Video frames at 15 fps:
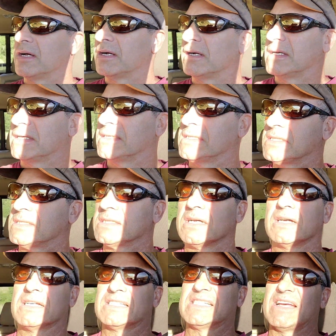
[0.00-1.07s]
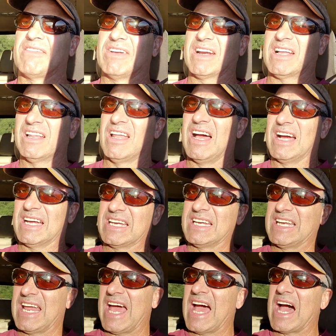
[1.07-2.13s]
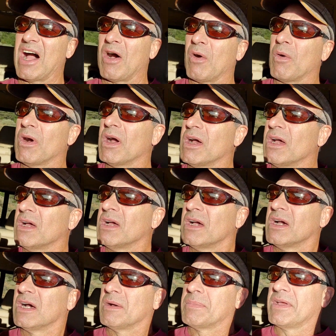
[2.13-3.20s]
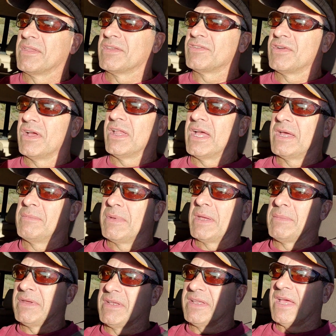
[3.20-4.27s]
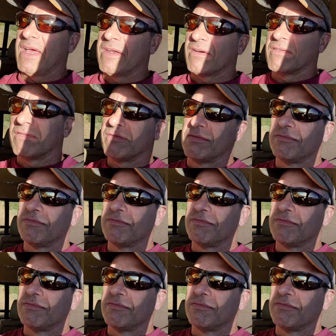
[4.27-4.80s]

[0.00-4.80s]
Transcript: It's 7 o'clock now. I'll be at the trailhead maybe 10 or